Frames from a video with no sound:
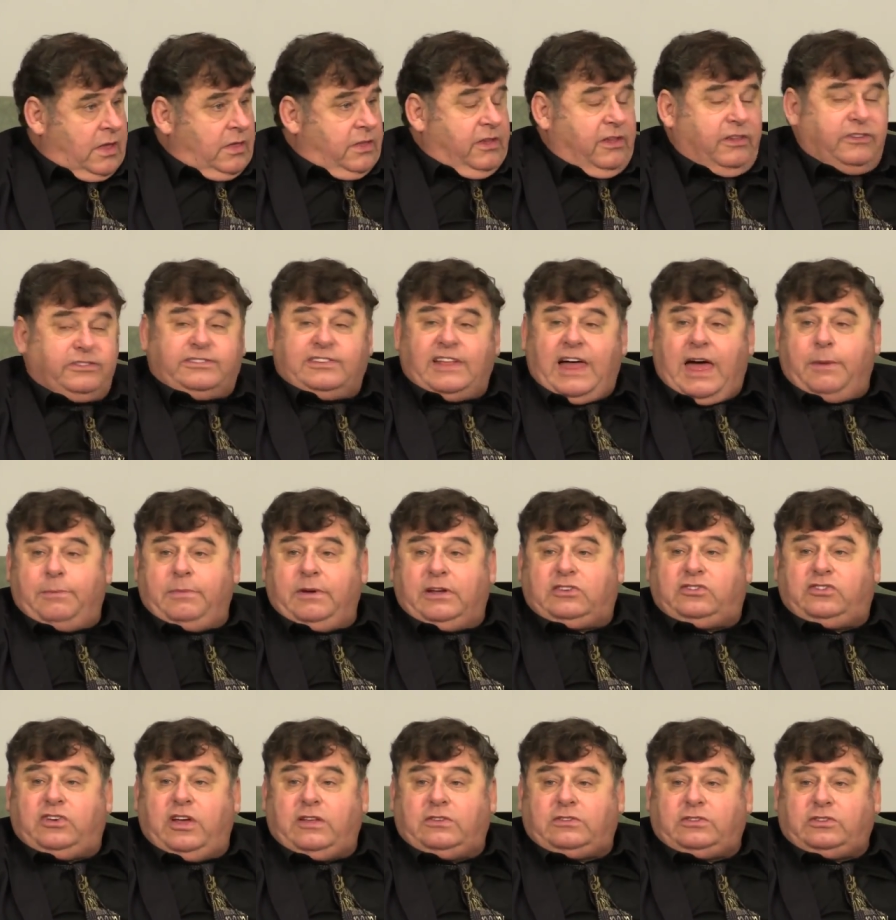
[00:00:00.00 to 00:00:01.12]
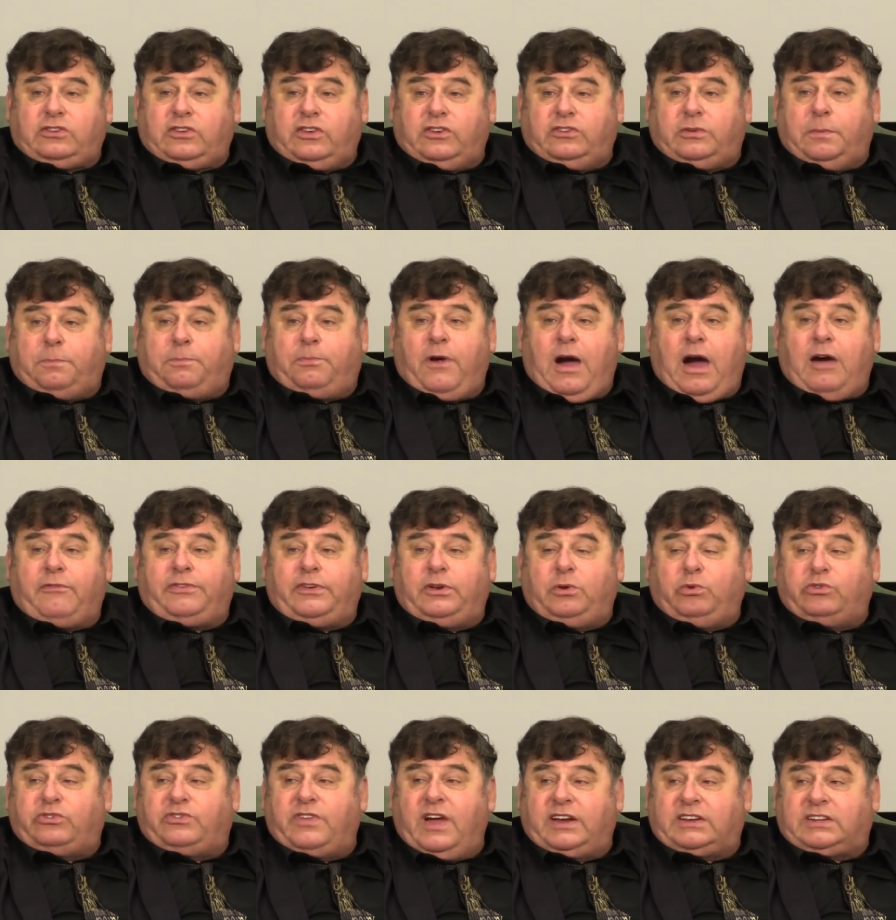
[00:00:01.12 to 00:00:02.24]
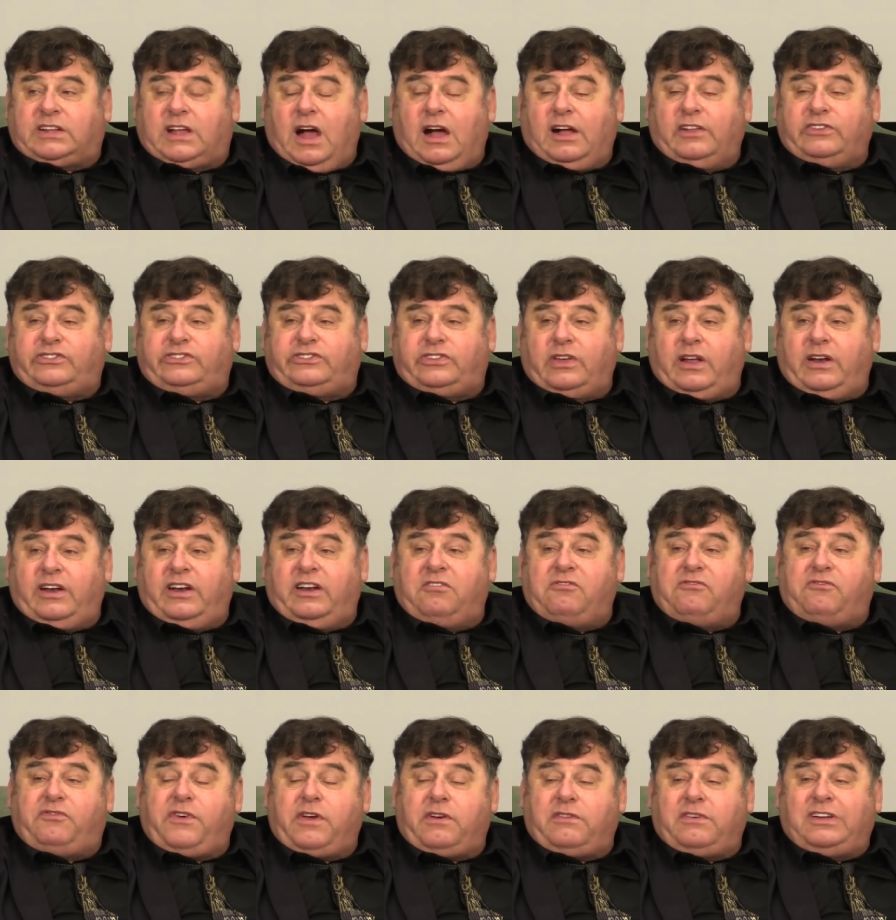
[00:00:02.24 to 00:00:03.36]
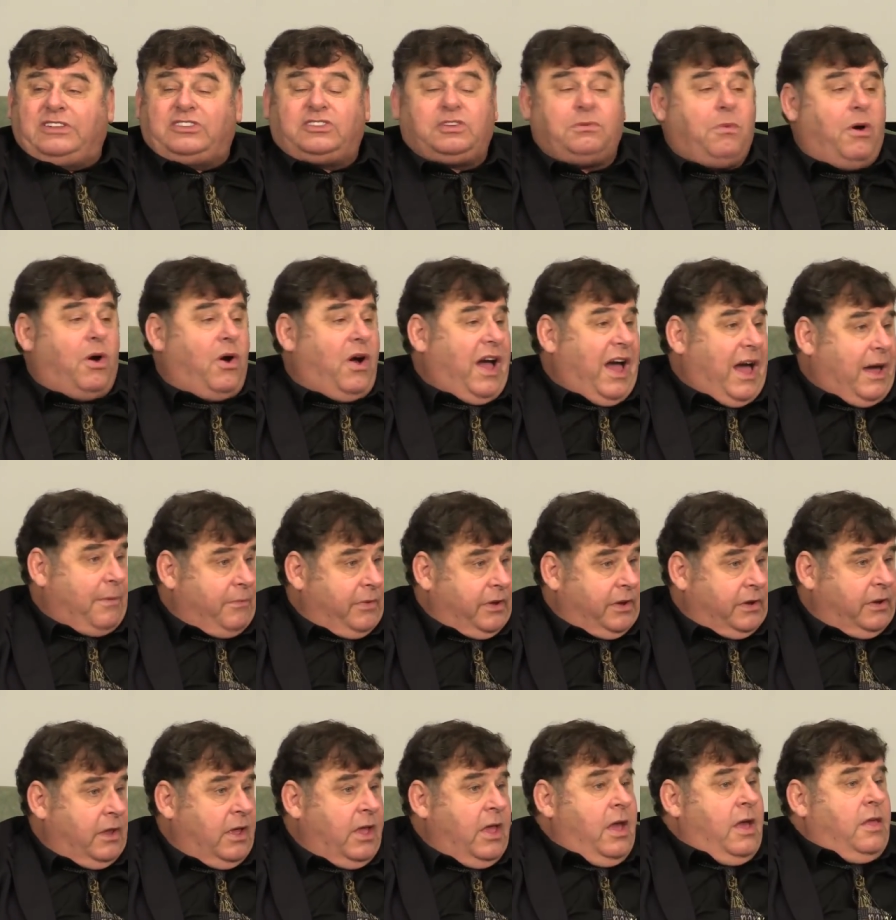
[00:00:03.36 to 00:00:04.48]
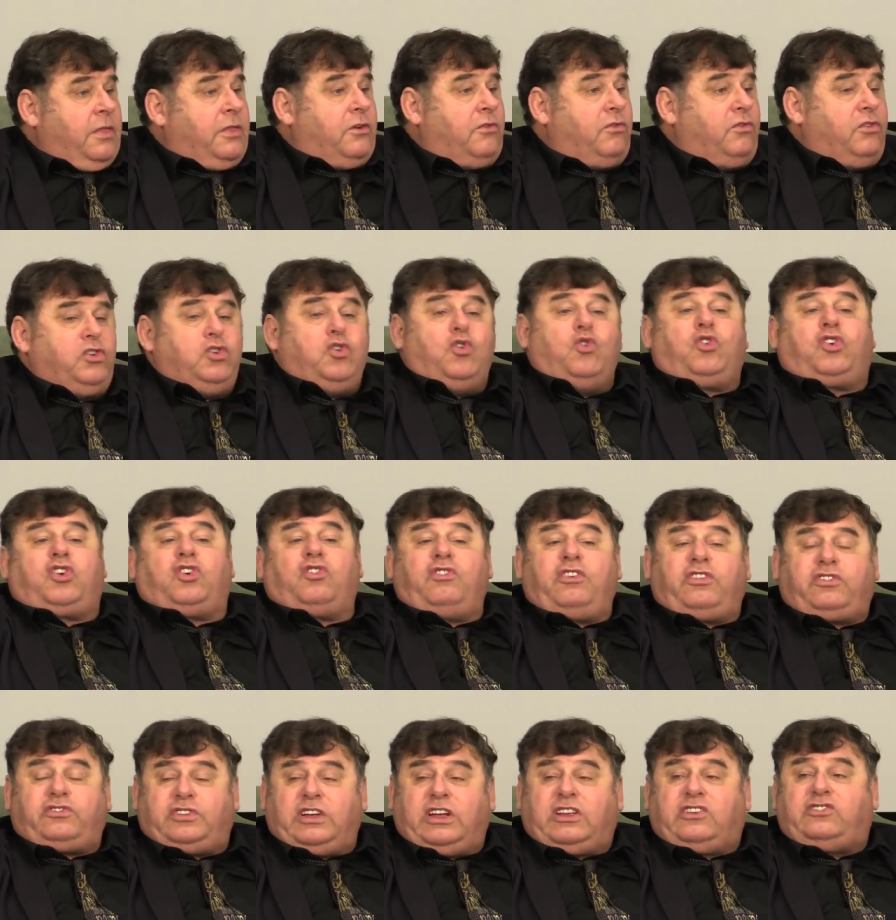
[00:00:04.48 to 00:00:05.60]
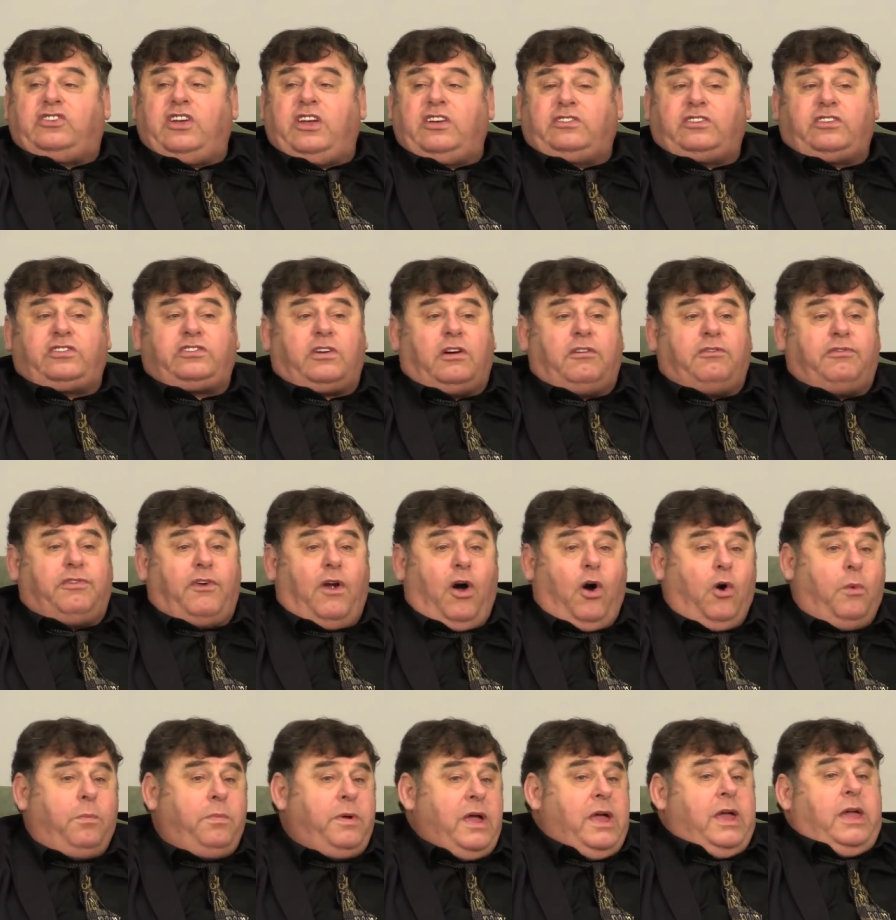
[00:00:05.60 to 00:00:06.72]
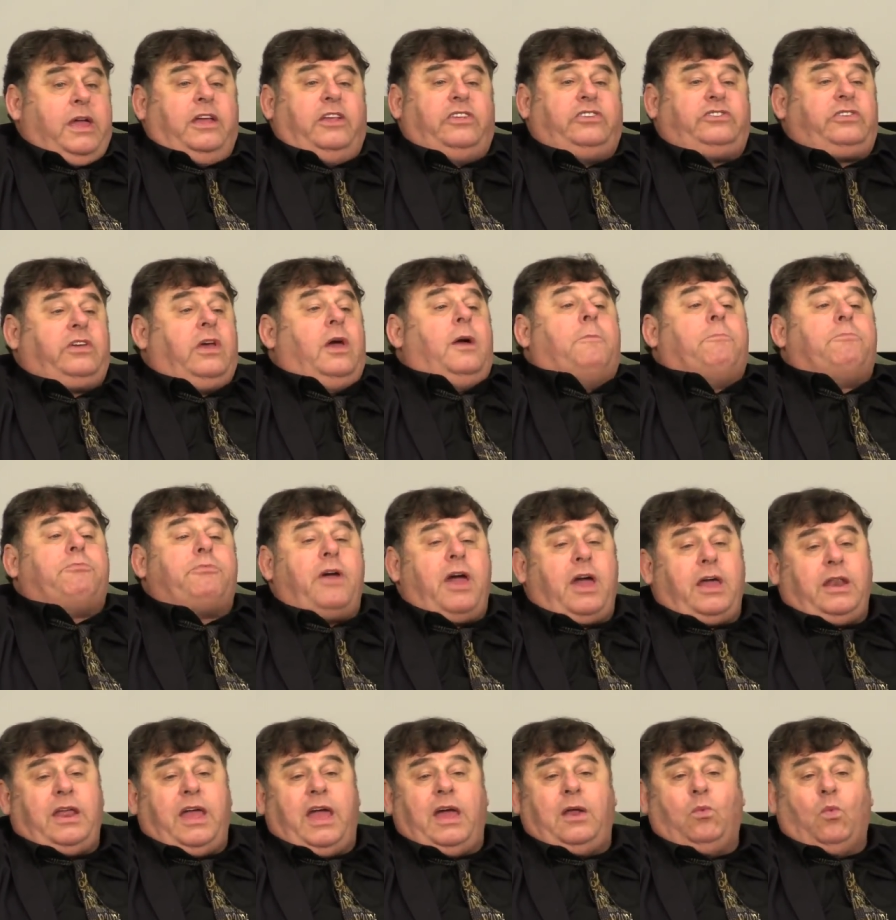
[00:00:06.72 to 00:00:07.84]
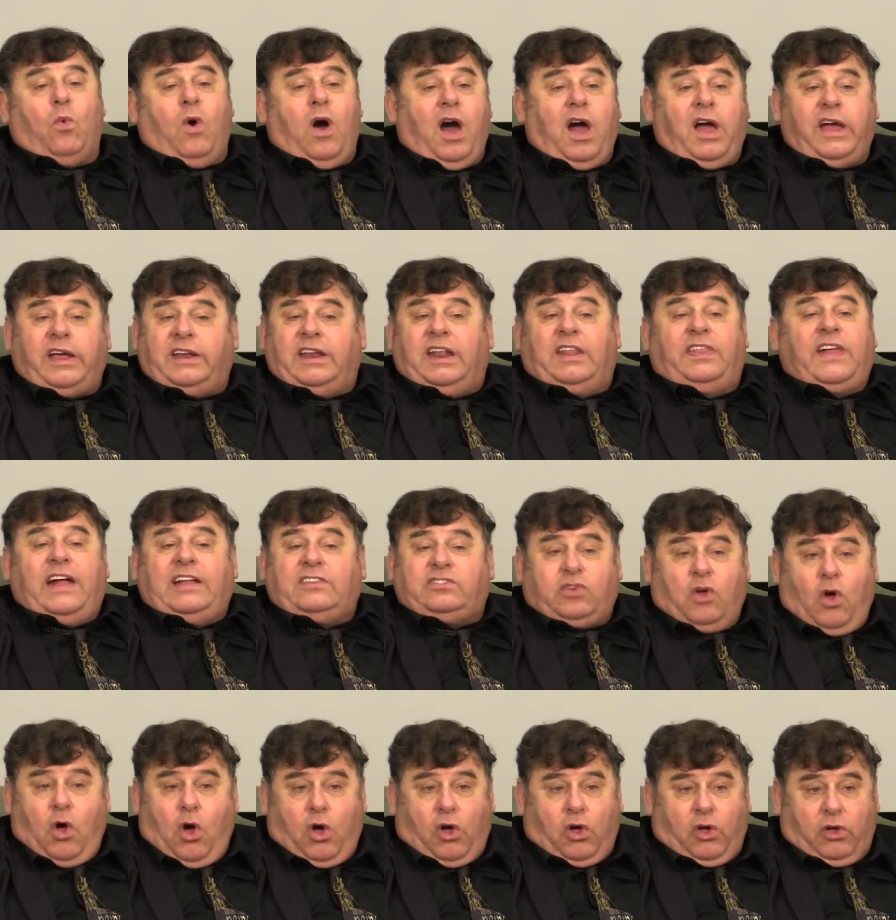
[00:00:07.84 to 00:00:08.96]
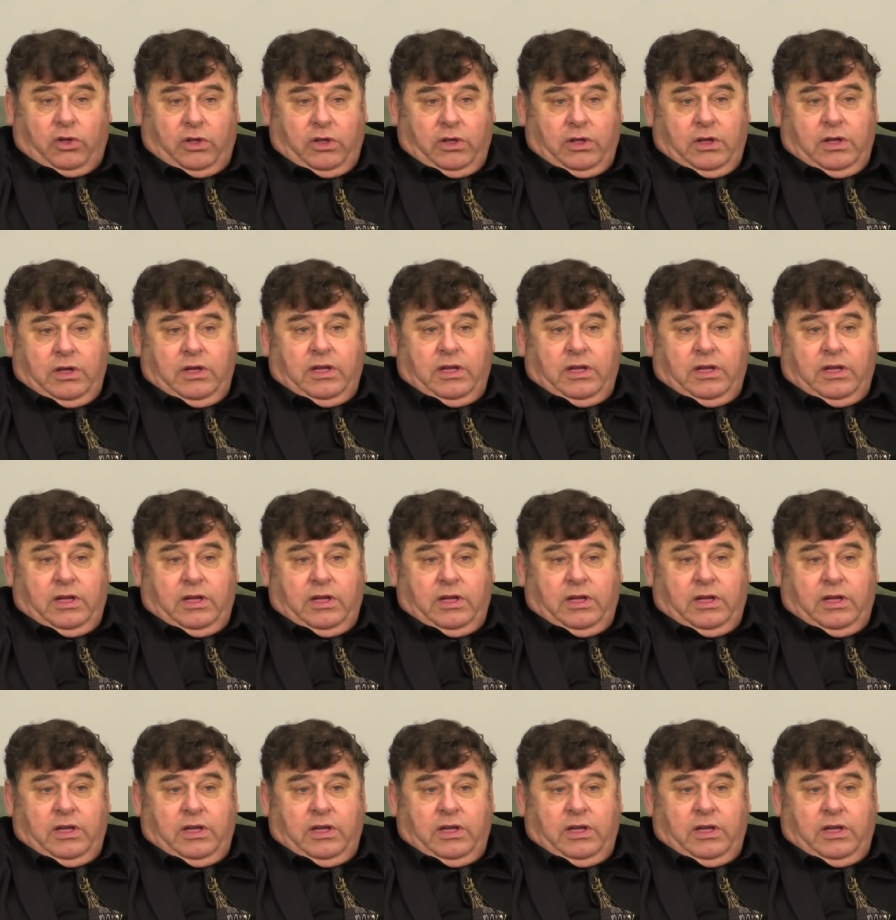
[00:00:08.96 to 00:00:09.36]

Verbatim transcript: The Islamic Jesus is a prophet who is not God's son and inferior to Mohammed. The Eucharistic Jesus of Rome is bread and wine. That's all.